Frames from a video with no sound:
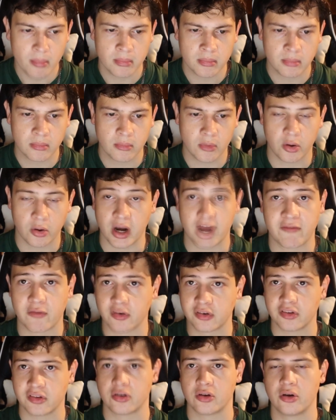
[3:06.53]
Or not force
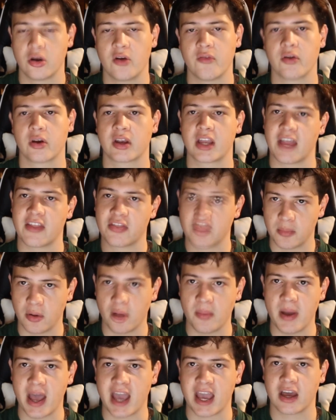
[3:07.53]
a turnover, got the ball
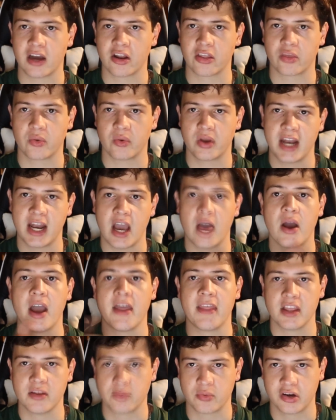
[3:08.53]
back on a 3-and-out, and
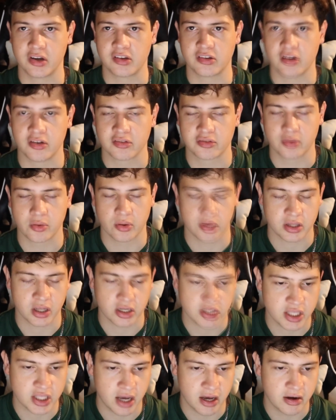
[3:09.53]
then Breece Hall scored a
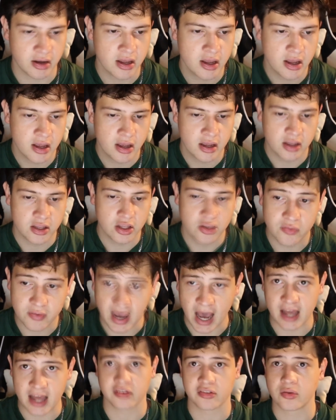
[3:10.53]
touchdown. You've got
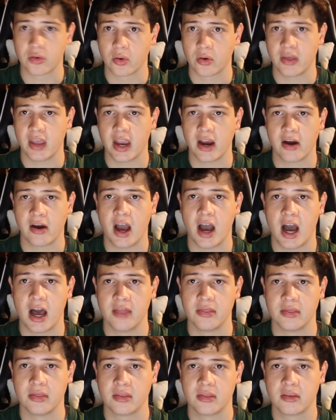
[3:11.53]
to score there
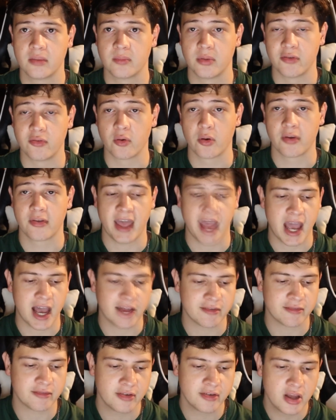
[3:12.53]
before the
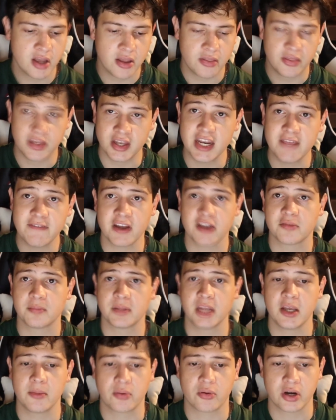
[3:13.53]
half. The defense
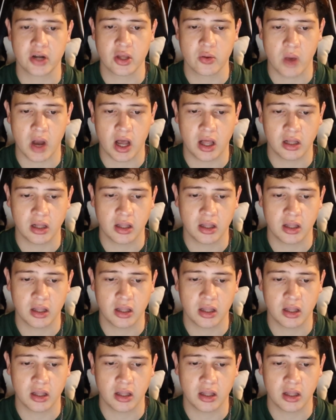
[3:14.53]
played pretty well.